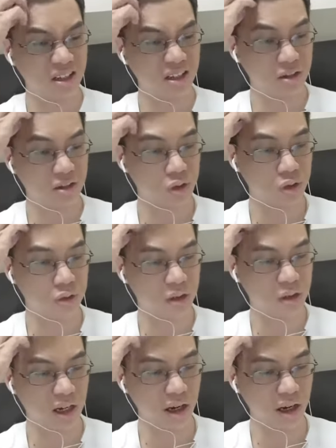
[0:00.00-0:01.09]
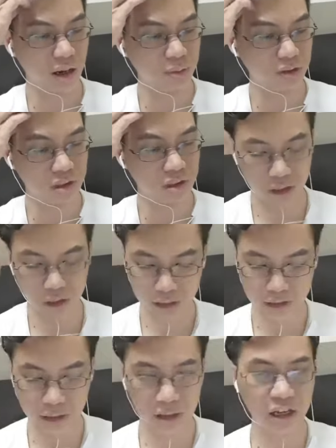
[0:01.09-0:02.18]
So I'm not seeing
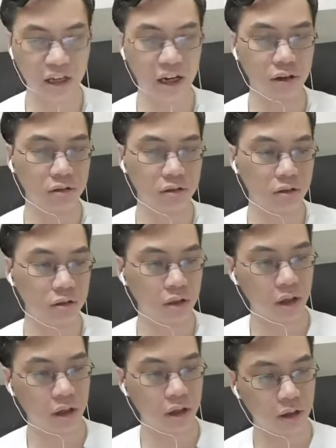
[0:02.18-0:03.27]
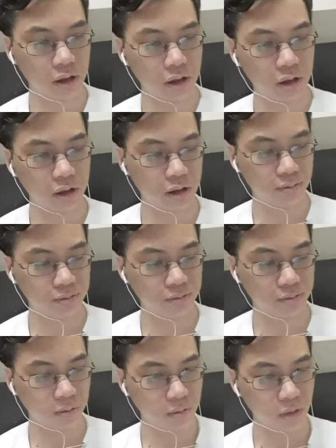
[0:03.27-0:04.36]
exactly how uh,
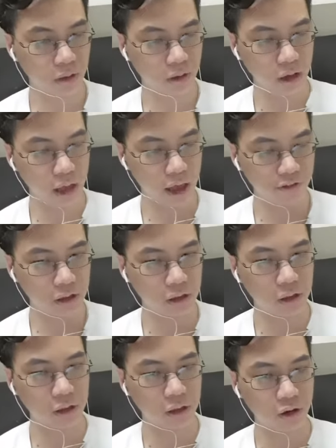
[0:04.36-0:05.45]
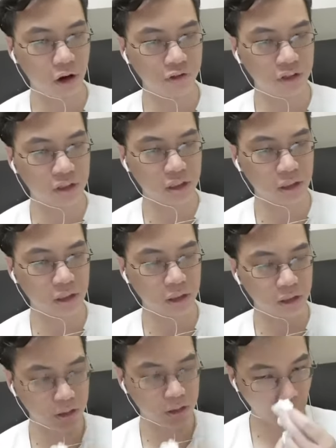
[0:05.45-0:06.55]
having the officer
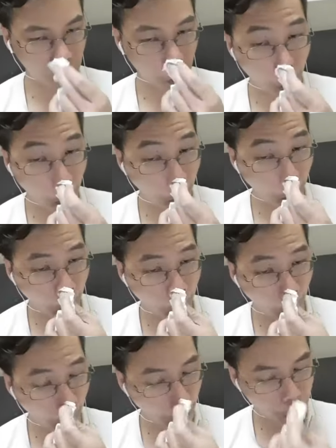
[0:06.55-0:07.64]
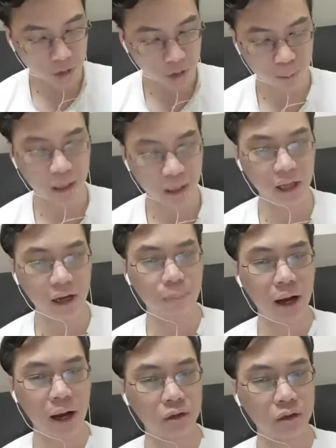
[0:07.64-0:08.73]
is is playing a
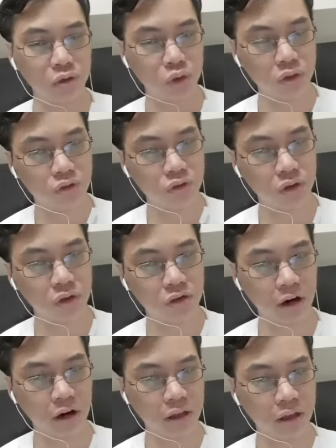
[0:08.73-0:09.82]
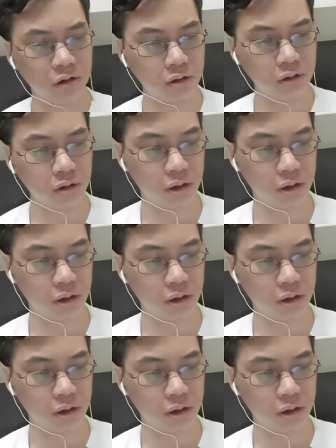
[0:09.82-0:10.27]
part in the rules right now.